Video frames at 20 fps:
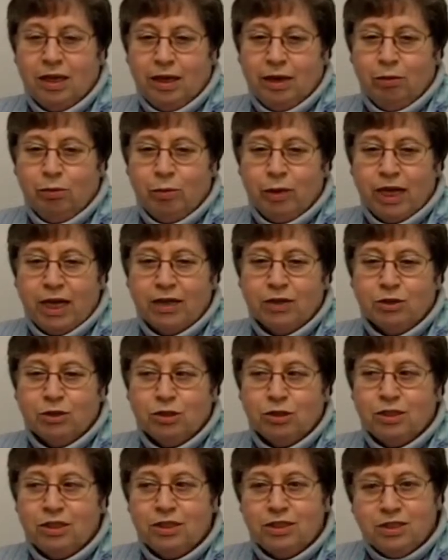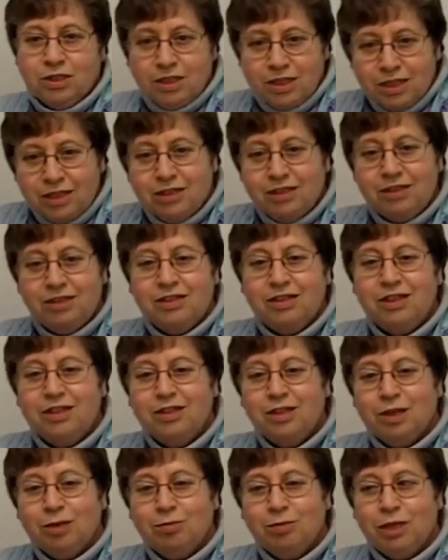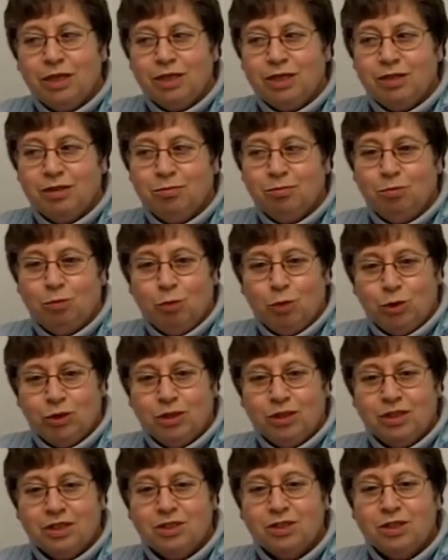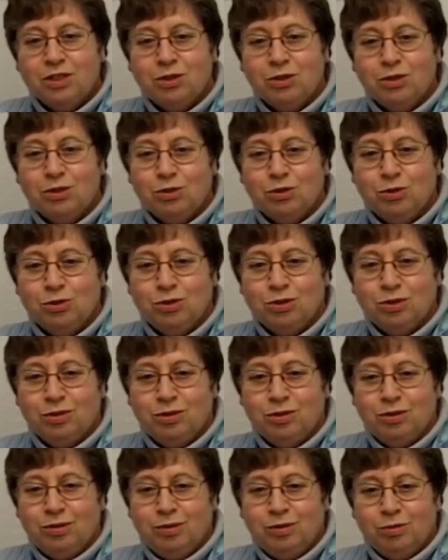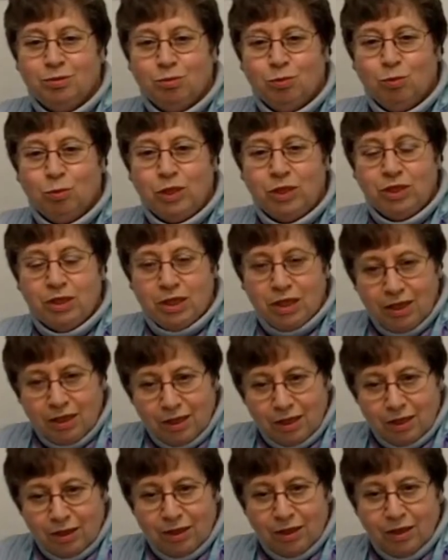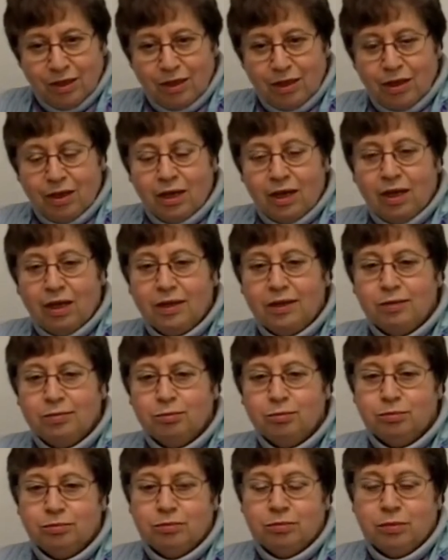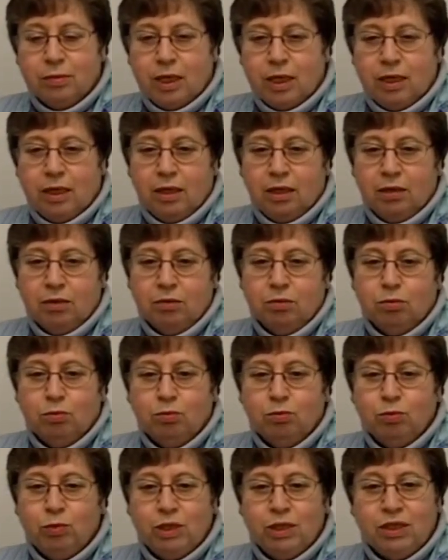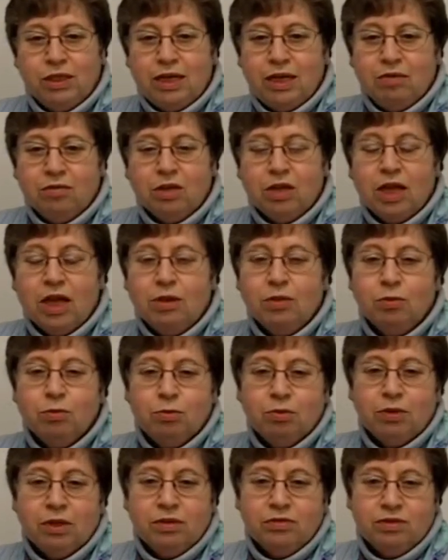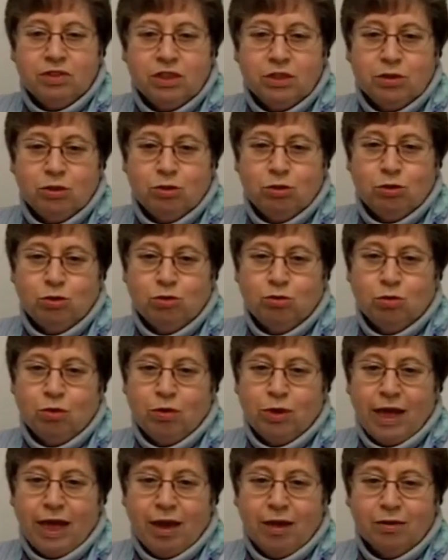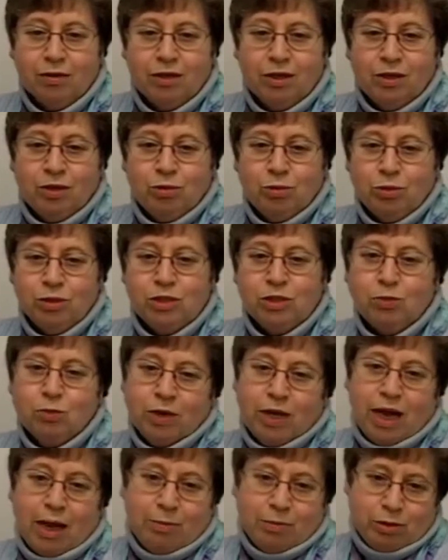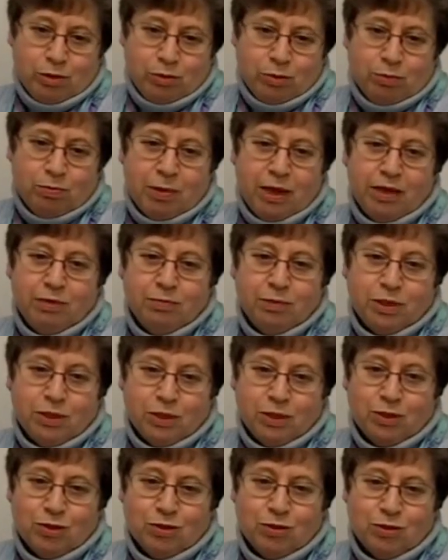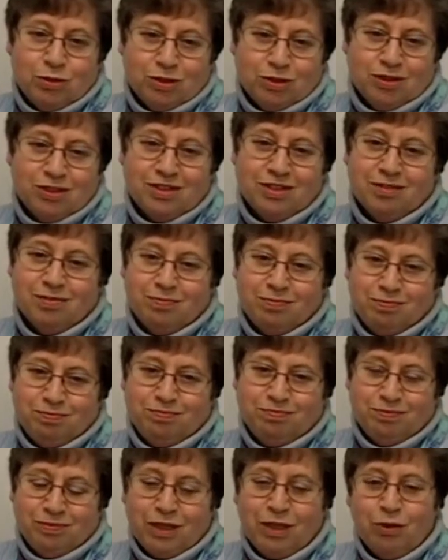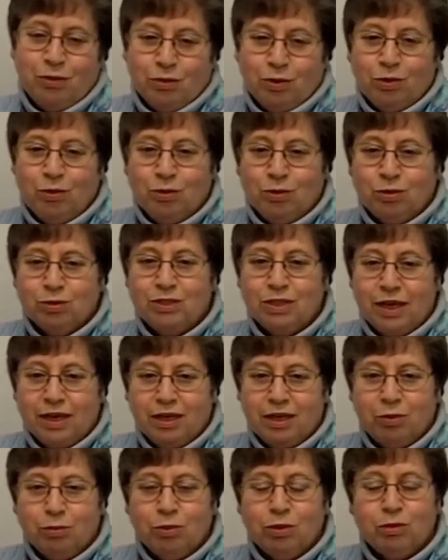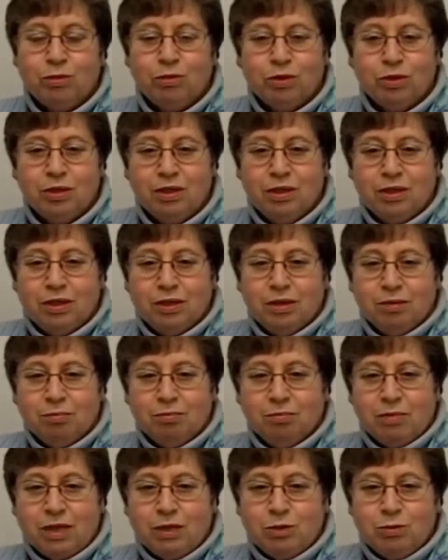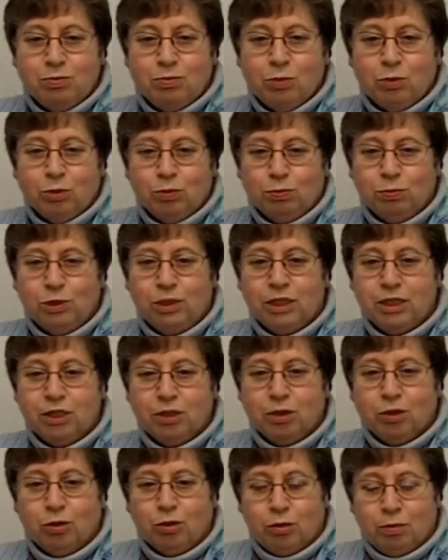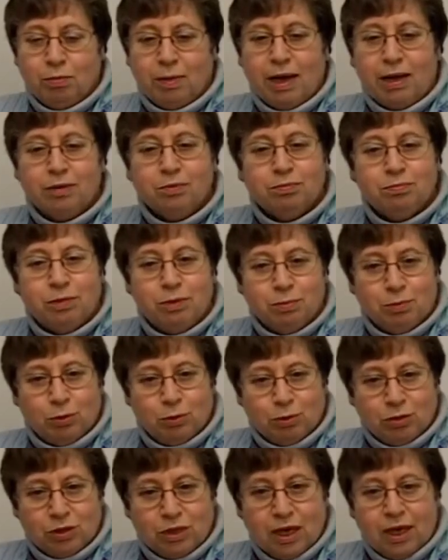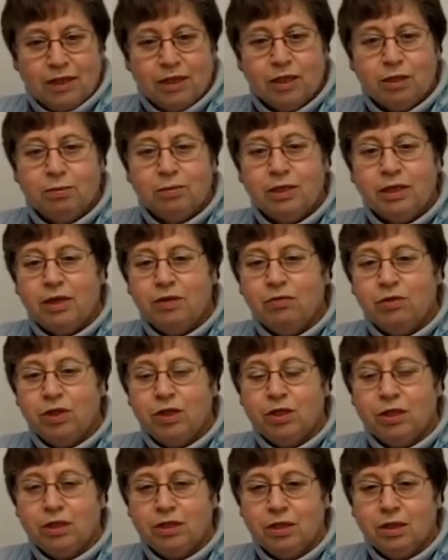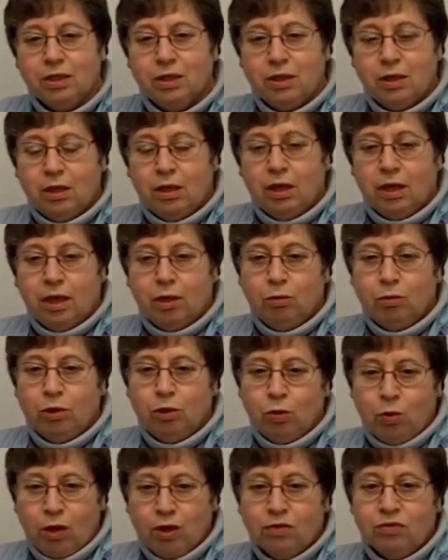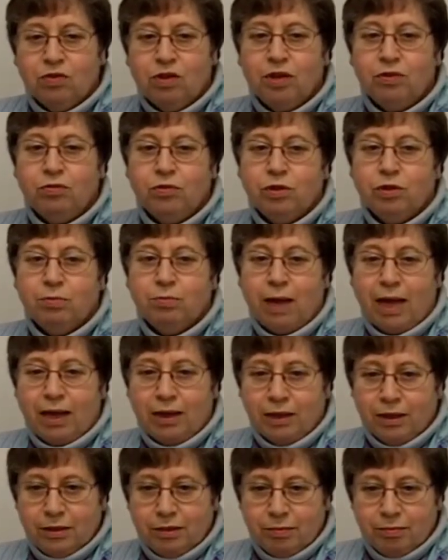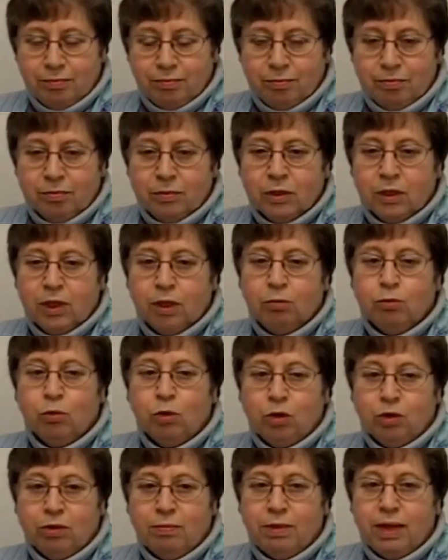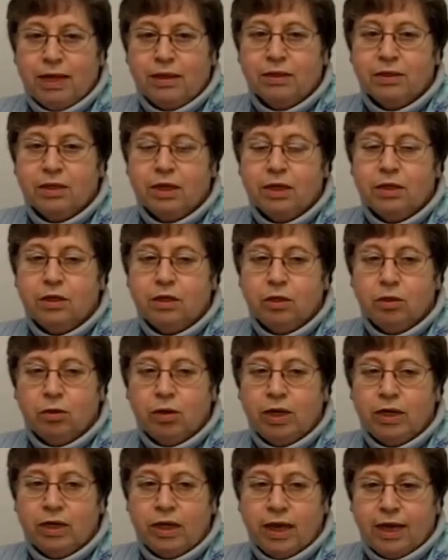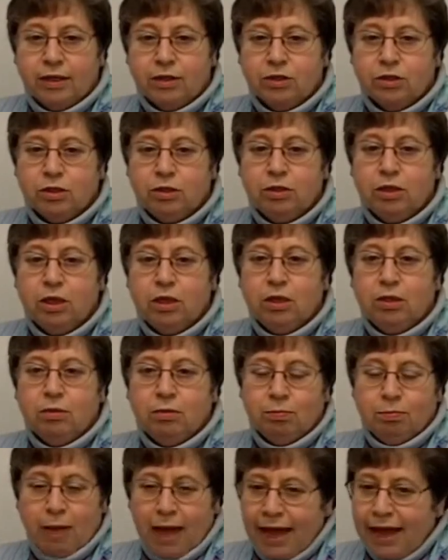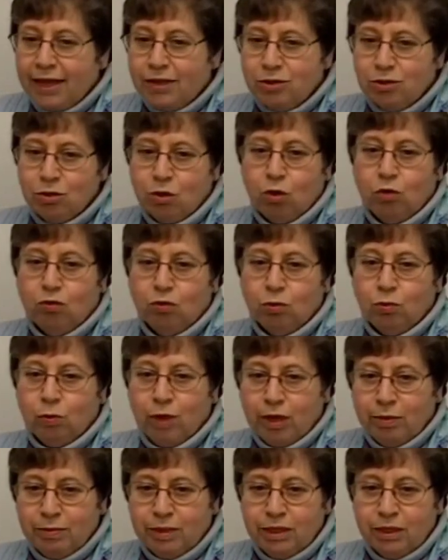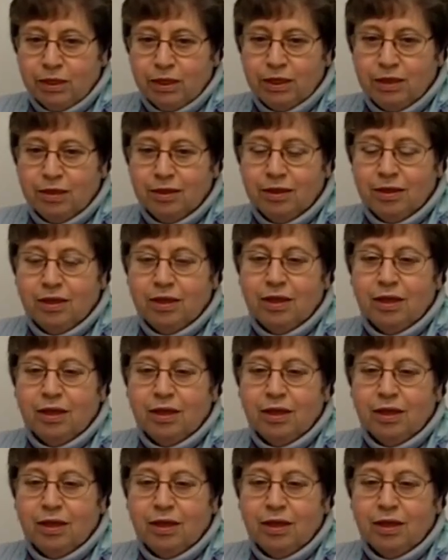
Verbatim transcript: And we actually did end up getting more than the signatures we needed. Um, and we didn't have a lot of signatures thrown out, which is what happens with paid petitioners because the, they don't know who they're signing. We were much more particular about people who sign them and everything. And we qualified for the ballot, and were on the ballot that year, and actually passed overwhelmingly